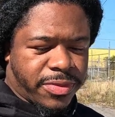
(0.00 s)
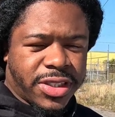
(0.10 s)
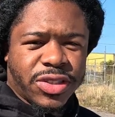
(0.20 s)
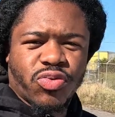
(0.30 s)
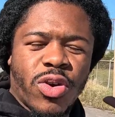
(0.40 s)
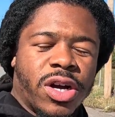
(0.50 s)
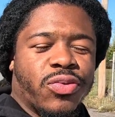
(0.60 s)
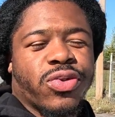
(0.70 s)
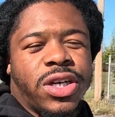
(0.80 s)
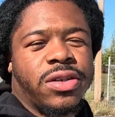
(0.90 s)
this
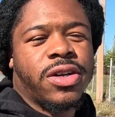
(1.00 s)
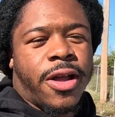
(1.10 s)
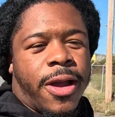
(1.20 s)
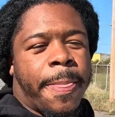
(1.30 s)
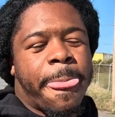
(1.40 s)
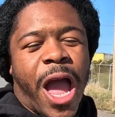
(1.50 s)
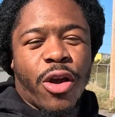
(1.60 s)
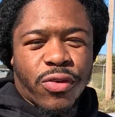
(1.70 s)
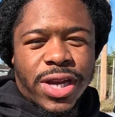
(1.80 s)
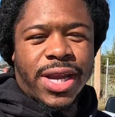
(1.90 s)
real. I
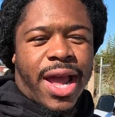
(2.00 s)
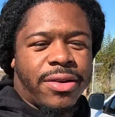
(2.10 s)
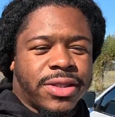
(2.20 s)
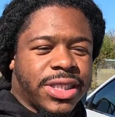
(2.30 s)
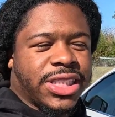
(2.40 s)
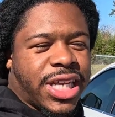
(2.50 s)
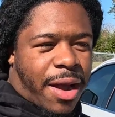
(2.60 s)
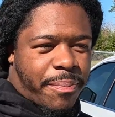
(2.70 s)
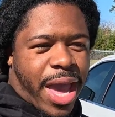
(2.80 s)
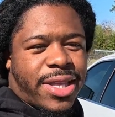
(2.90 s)
rented out the
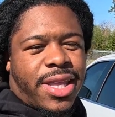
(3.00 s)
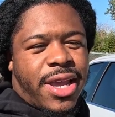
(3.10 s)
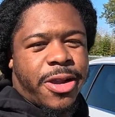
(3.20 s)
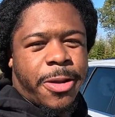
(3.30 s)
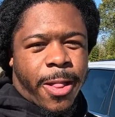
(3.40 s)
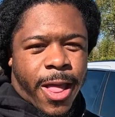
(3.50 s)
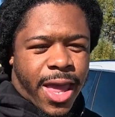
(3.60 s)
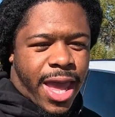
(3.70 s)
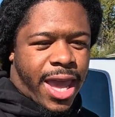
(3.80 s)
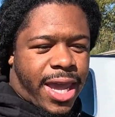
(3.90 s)
shop back there,
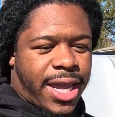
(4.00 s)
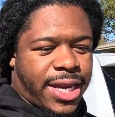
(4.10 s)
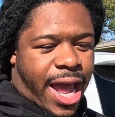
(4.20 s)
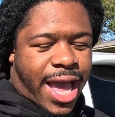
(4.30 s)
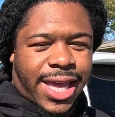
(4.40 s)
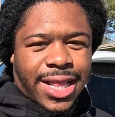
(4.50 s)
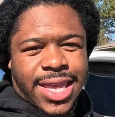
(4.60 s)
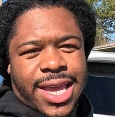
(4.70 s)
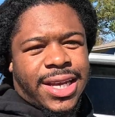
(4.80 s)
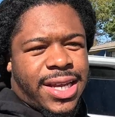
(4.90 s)
and I got the
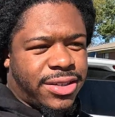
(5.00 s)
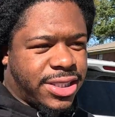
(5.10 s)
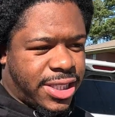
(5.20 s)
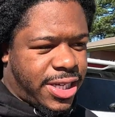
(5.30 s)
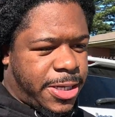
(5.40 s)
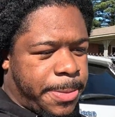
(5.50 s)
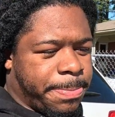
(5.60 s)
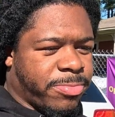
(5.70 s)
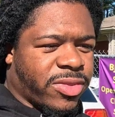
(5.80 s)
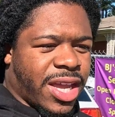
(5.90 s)
LLC.
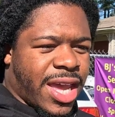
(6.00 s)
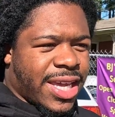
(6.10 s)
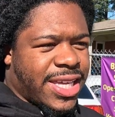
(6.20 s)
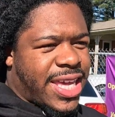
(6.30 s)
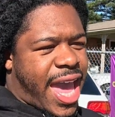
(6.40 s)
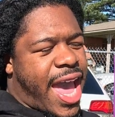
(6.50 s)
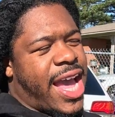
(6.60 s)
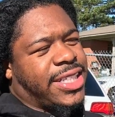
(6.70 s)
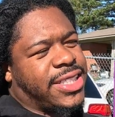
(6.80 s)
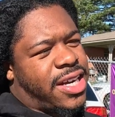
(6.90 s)

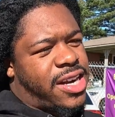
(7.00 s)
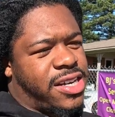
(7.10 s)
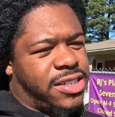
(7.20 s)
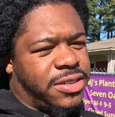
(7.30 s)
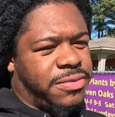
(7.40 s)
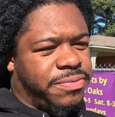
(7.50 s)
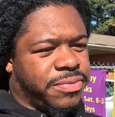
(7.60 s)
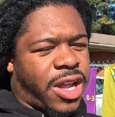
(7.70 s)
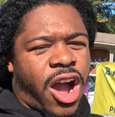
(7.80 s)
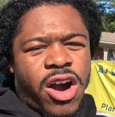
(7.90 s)
Got all
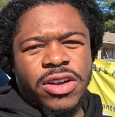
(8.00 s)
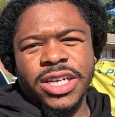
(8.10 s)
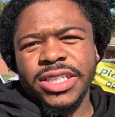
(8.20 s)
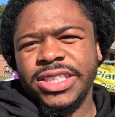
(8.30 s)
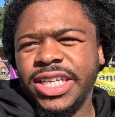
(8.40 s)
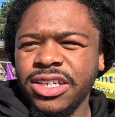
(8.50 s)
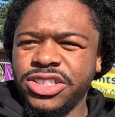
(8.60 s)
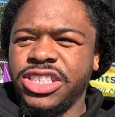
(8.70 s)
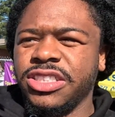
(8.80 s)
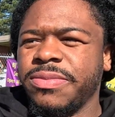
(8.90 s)
the
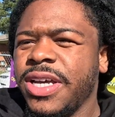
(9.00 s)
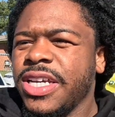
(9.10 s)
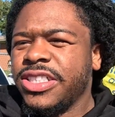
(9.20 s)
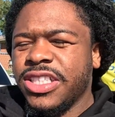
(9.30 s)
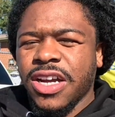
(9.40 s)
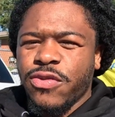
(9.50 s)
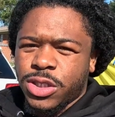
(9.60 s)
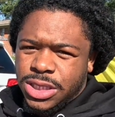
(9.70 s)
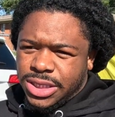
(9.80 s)
dealership stuff with the